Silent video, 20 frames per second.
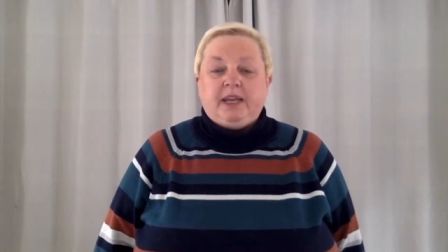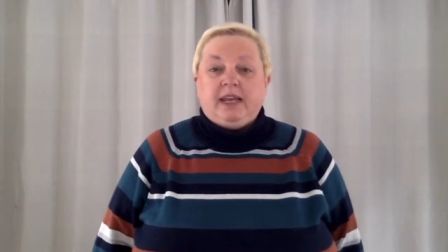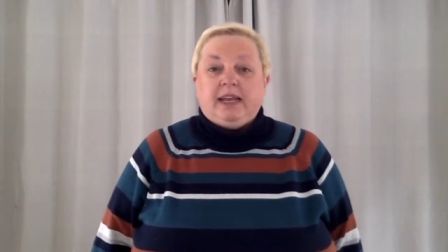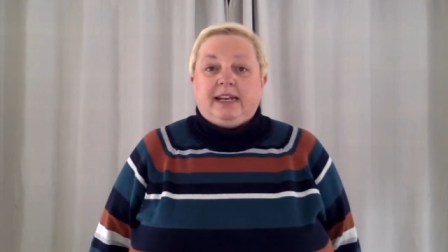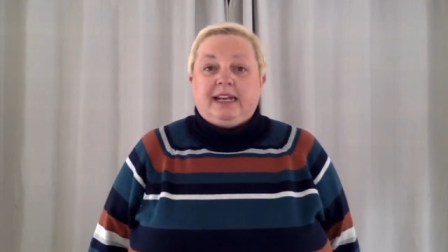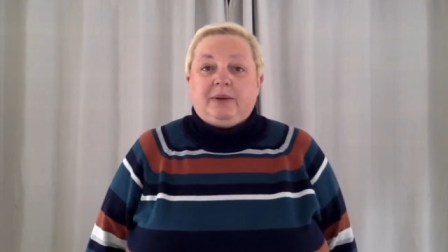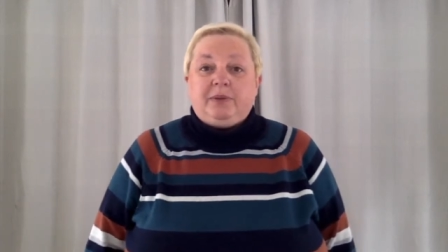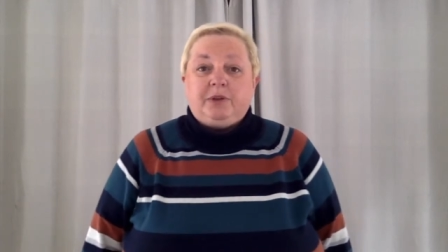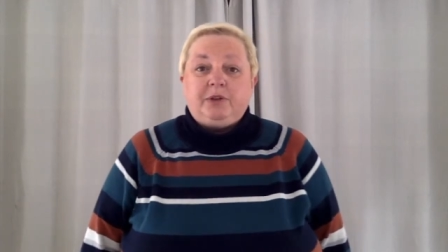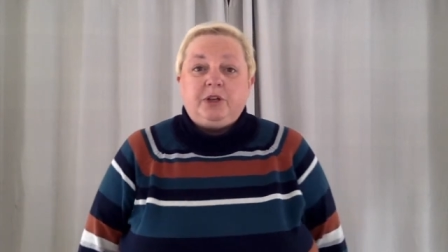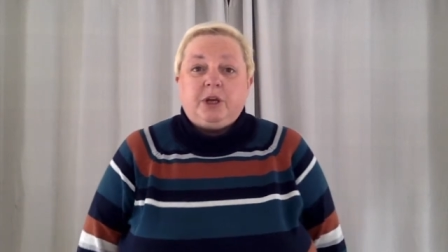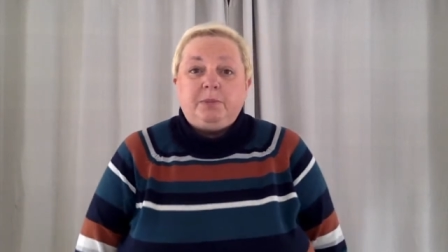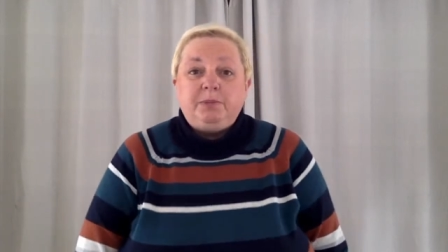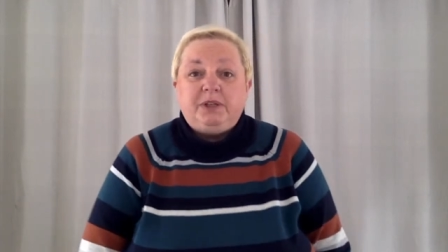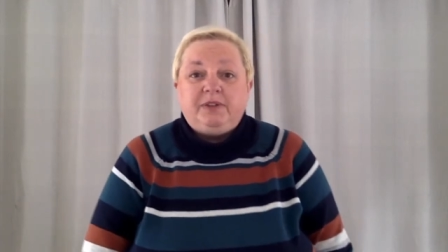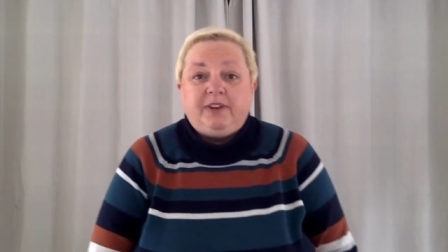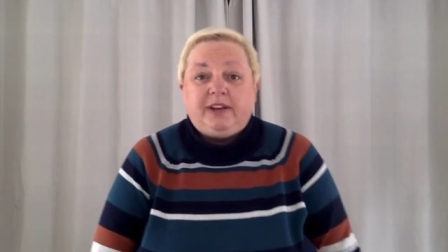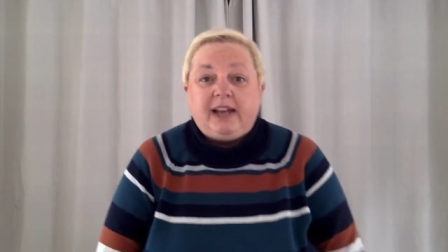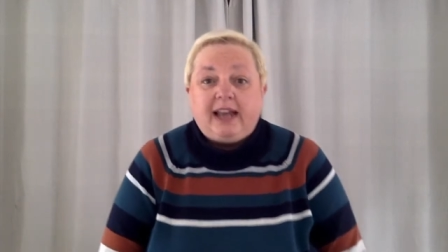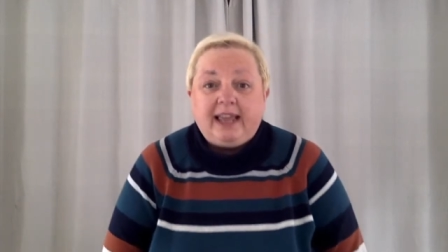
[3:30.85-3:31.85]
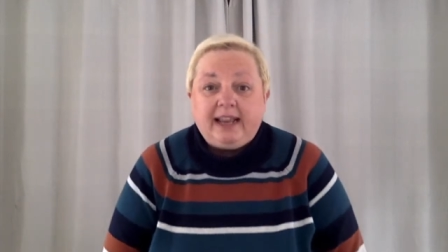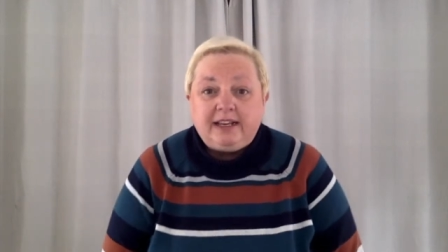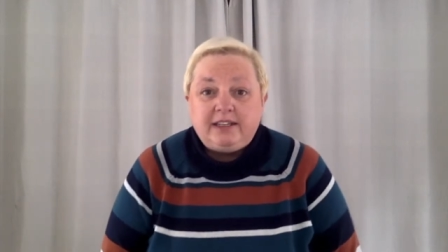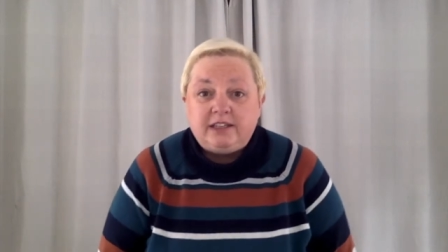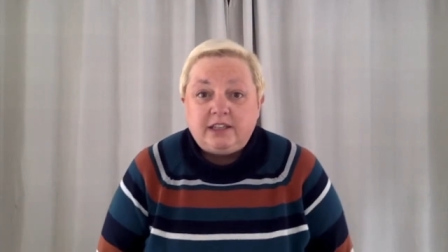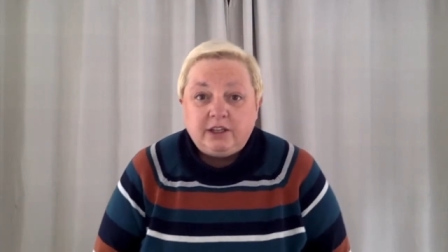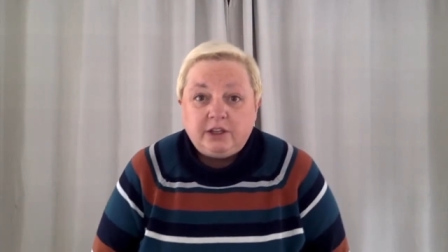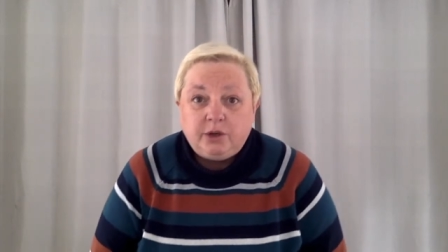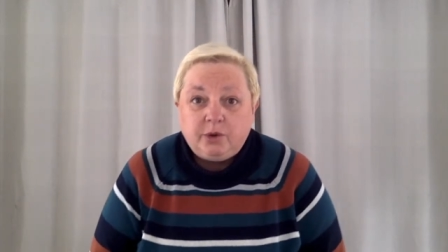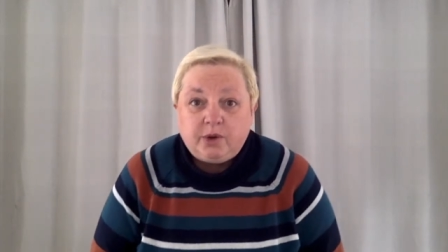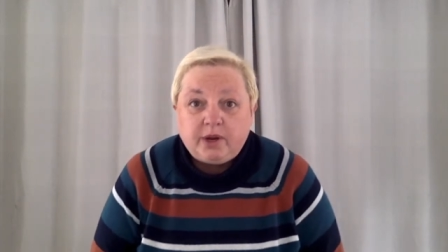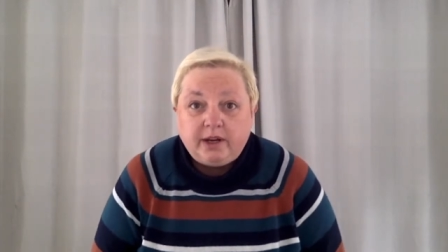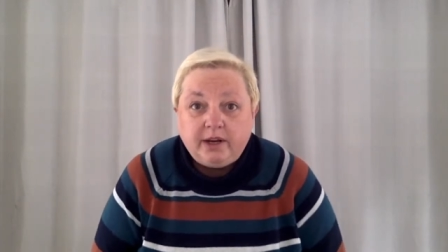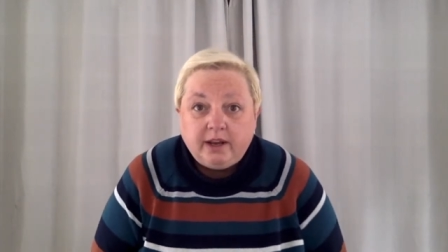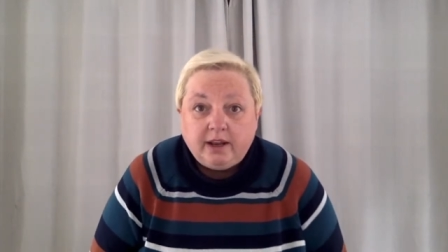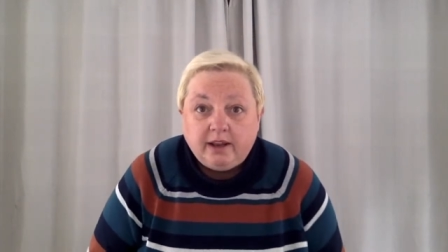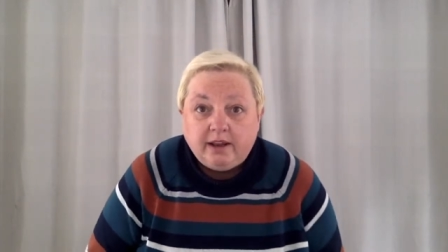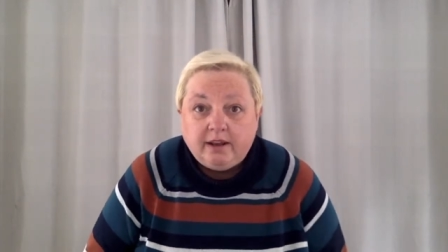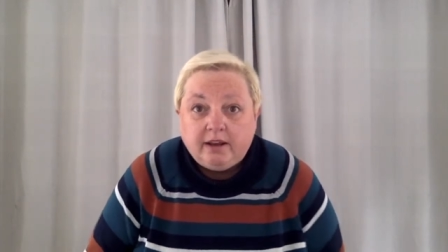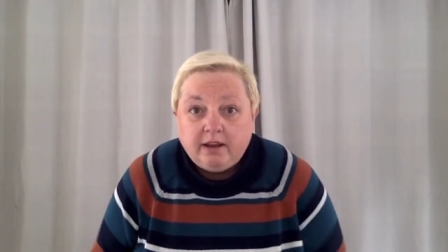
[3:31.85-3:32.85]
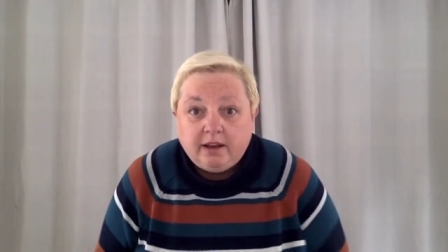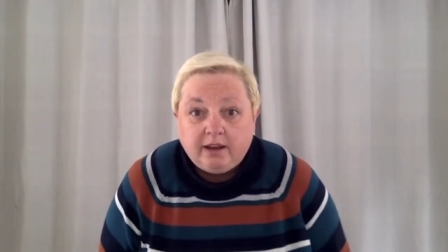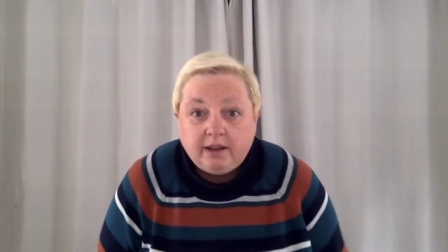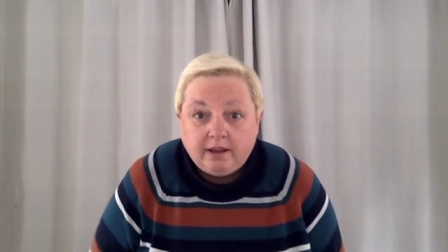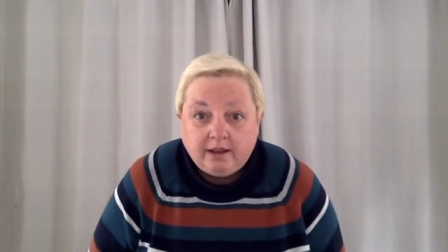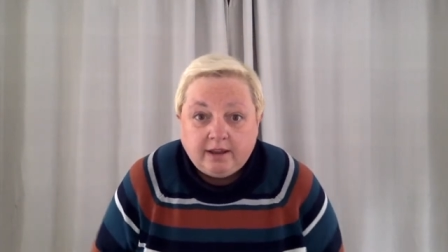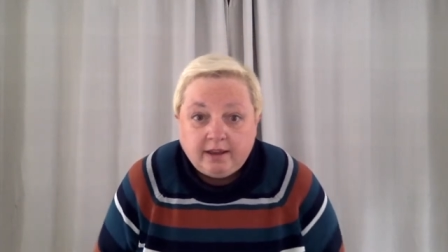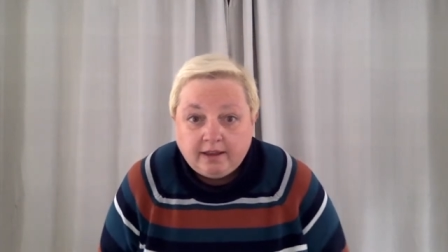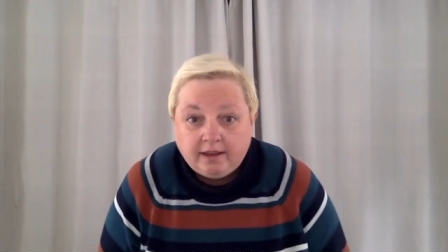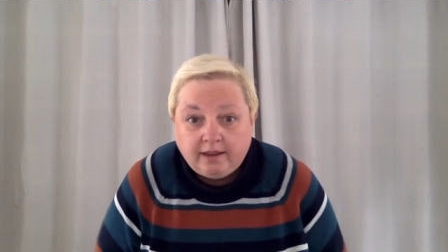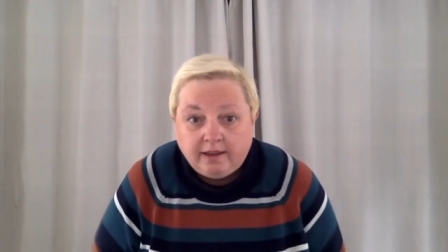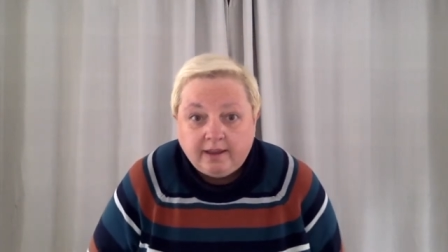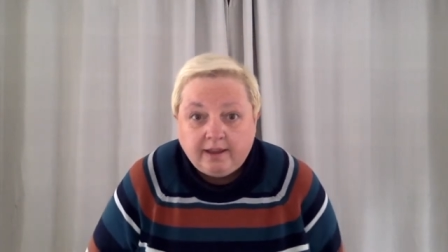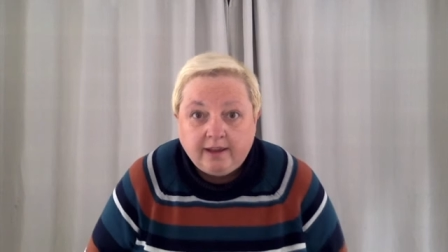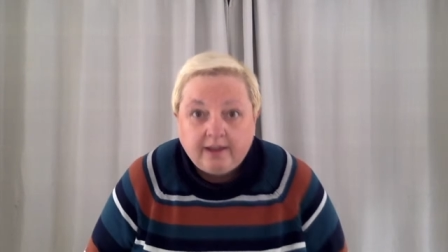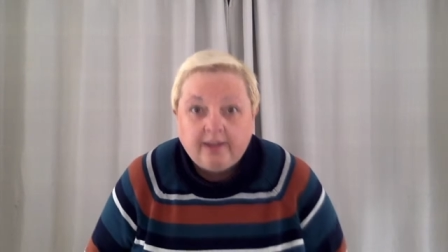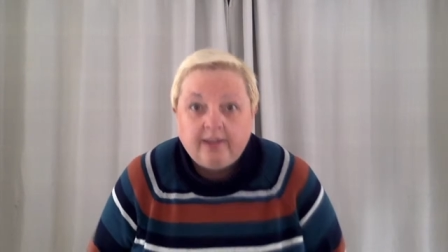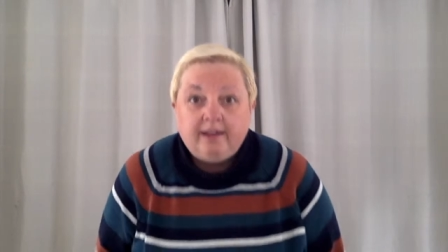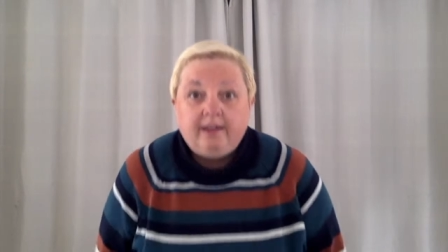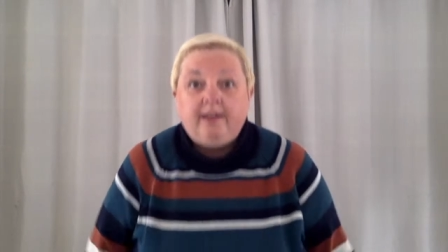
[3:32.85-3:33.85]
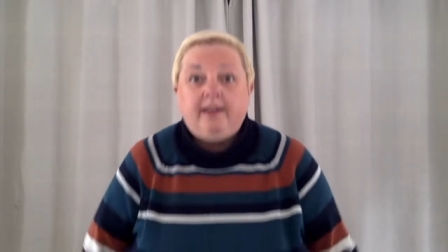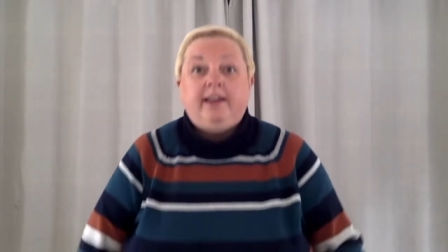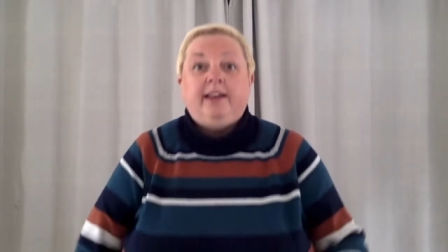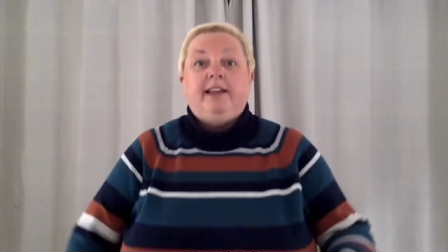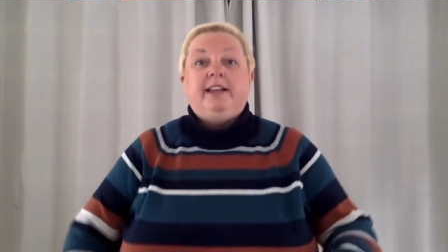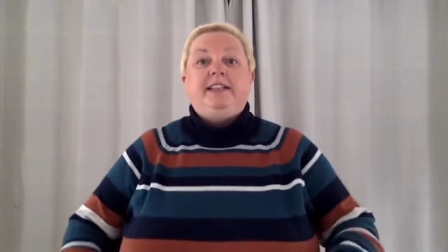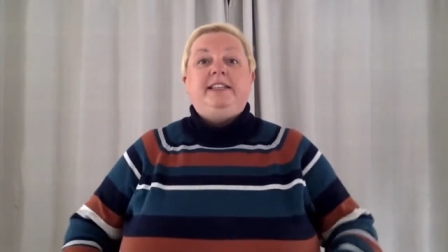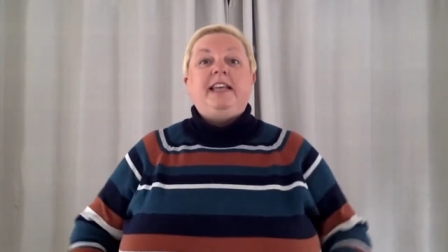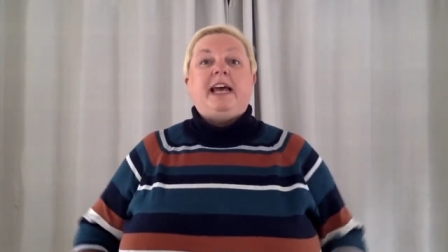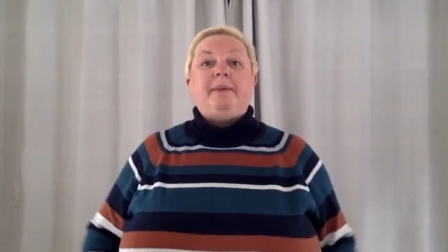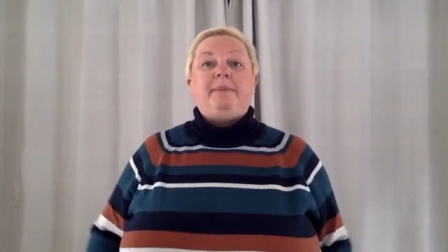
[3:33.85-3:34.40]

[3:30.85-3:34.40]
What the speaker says: Now on the tops of your legs, you can tap